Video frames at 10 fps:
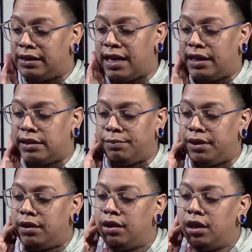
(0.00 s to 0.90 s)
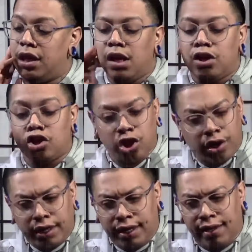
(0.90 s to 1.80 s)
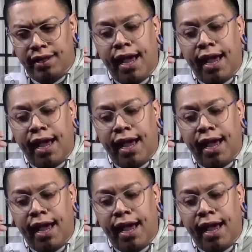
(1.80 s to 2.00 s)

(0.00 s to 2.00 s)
not to me. Shearling,